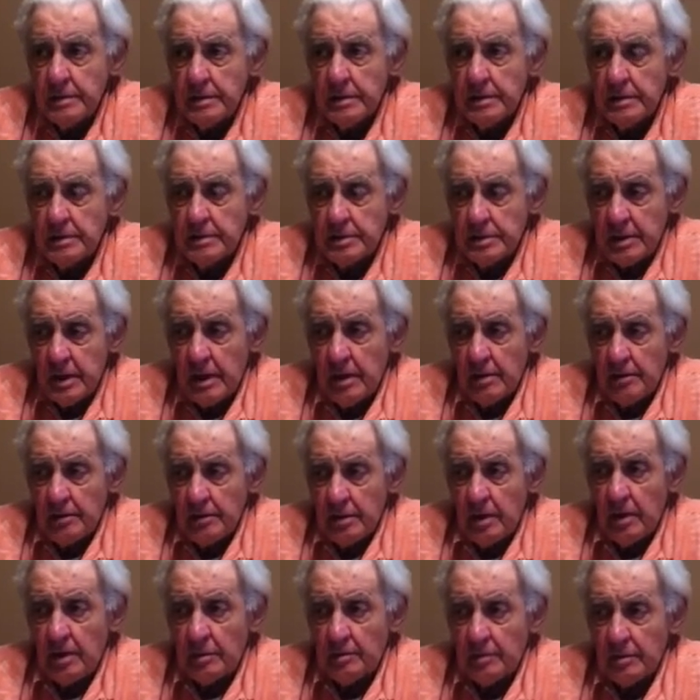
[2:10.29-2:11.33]
in South
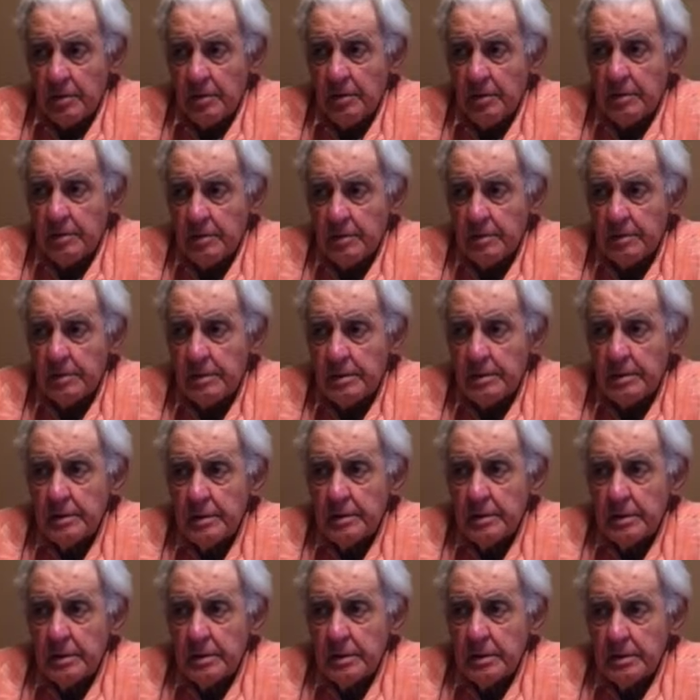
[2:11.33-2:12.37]
Dartmouth
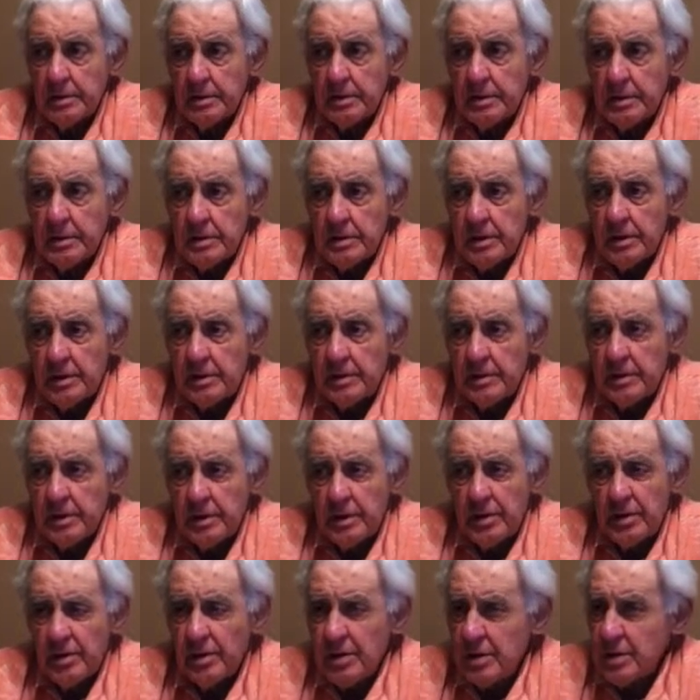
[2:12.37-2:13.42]
in the
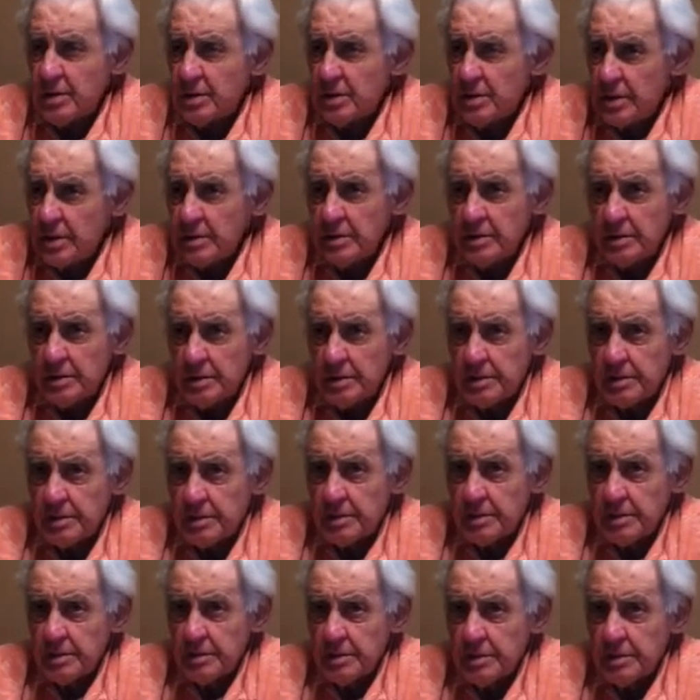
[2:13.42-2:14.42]
early 60s.